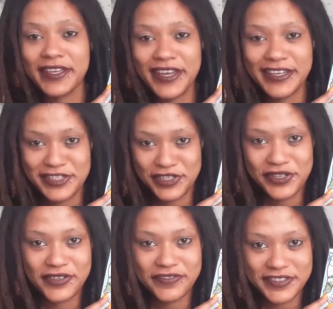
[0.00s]
a
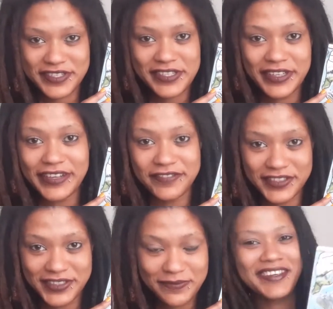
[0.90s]
surface
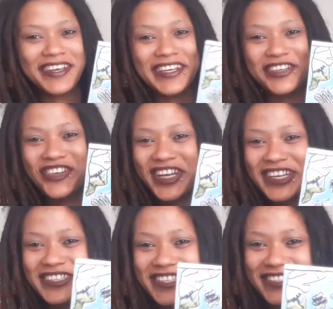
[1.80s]
level. I
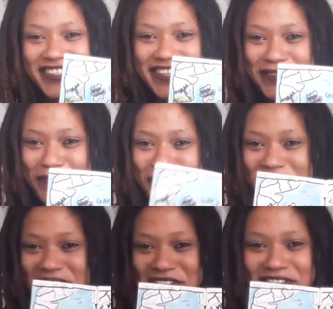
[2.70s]
created
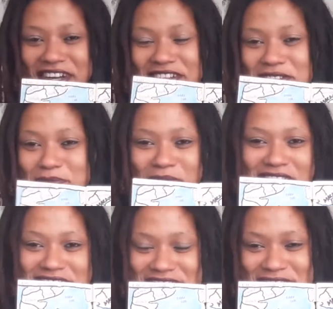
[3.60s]
some random
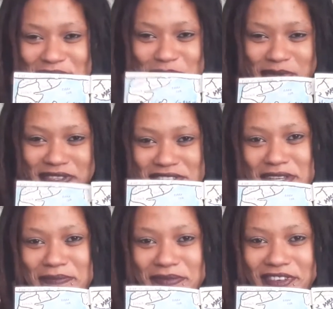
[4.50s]
places with
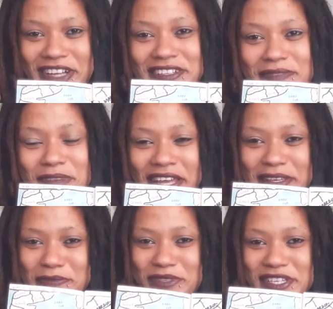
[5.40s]
some random
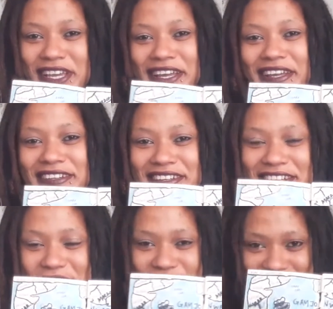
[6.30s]
names and
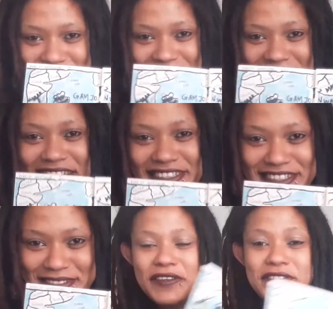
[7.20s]
left it at that.
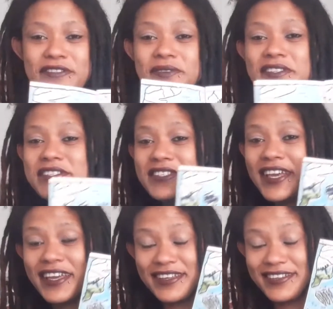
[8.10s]
To this
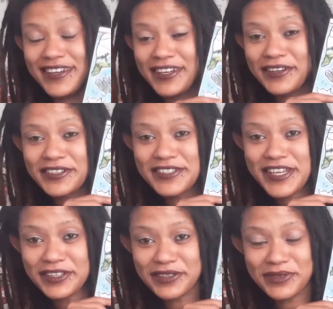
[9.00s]
day, I can't
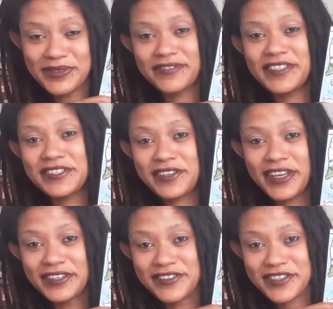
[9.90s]
tell you if these are
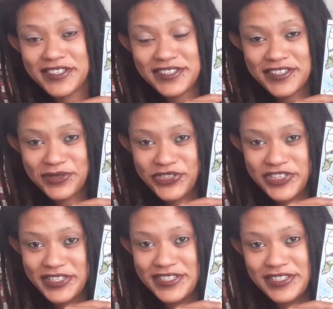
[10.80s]
countries or
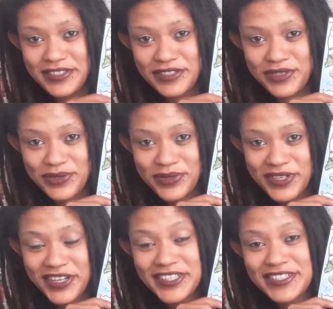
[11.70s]
cities or
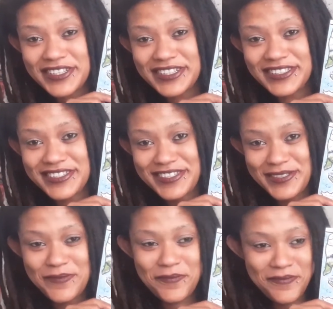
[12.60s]
continents.